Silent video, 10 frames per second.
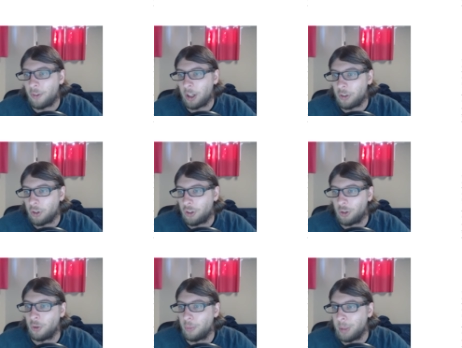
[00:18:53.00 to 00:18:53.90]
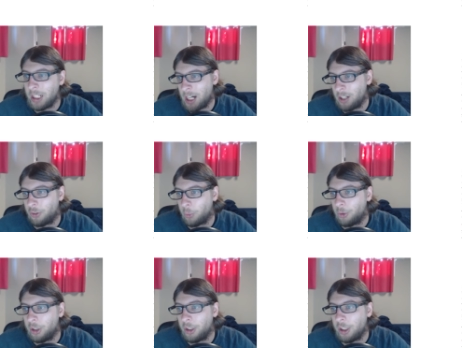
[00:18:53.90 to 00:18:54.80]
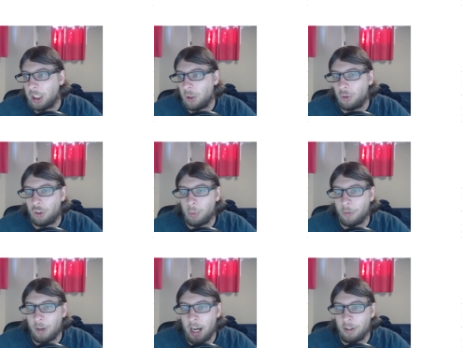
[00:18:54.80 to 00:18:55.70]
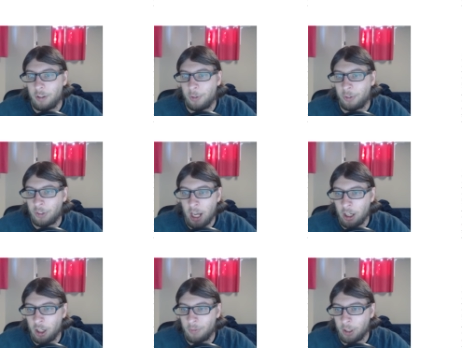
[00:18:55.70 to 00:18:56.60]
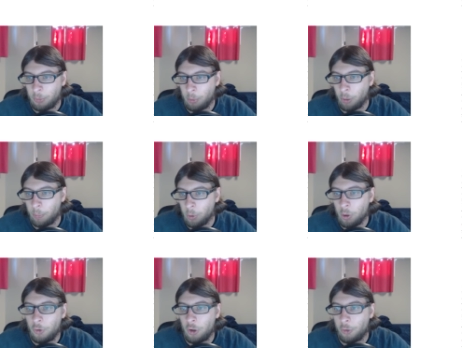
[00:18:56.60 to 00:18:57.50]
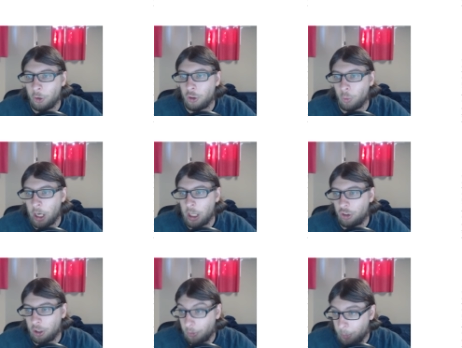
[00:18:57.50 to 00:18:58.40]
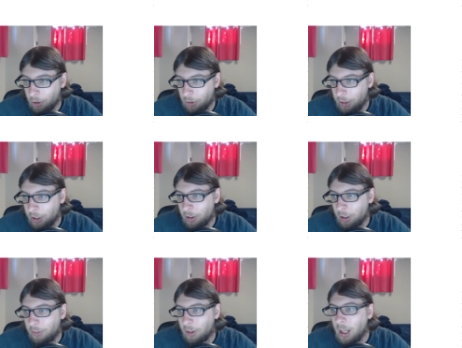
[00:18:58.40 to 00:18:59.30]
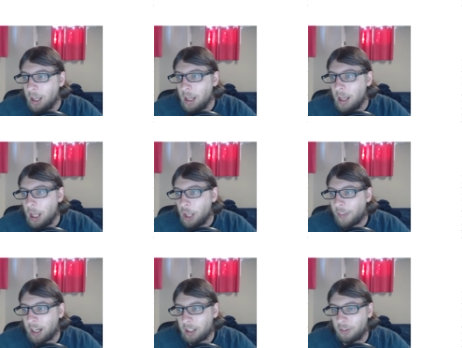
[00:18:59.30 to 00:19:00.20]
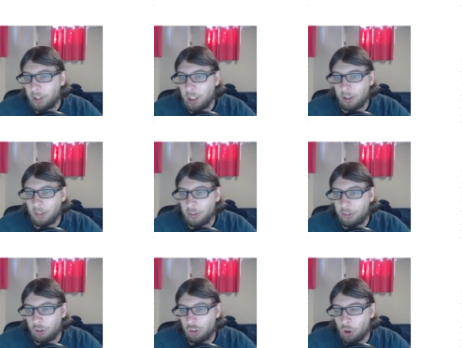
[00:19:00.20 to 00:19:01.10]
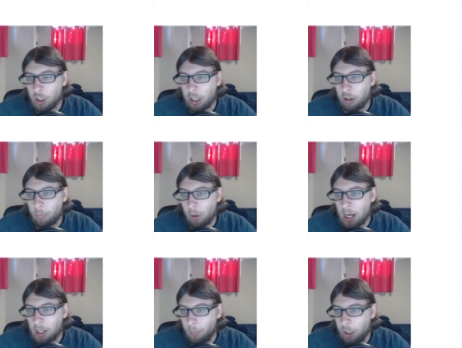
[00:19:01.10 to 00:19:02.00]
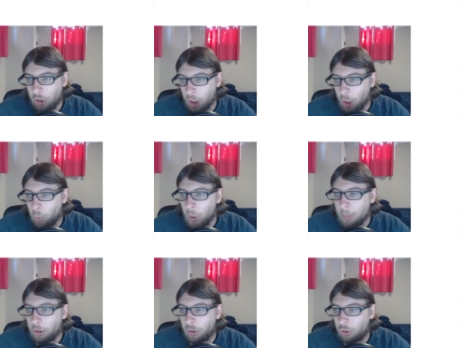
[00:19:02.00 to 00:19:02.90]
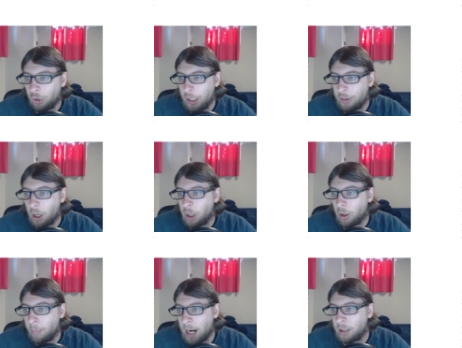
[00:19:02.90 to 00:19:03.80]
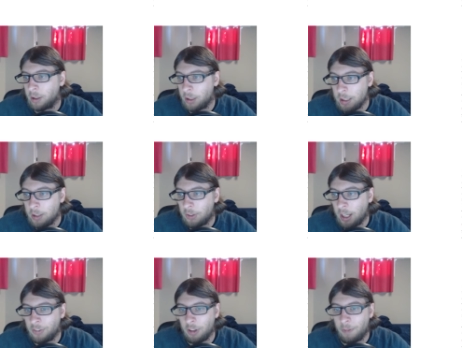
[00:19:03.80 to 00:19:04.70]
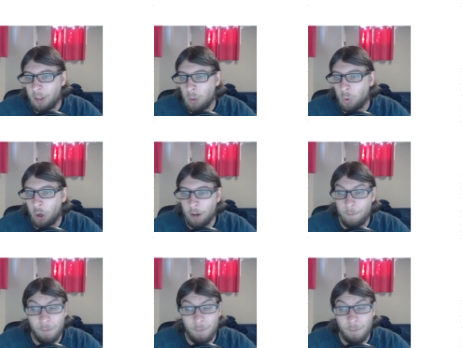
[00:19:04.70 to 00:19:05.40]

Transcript: professors whose media outlets routinely use to provide the facade of expert approval for deranged conspiracy theories, that contained this extraordinary proclamation: "We must treat the Hunter Biden leaks as if they were a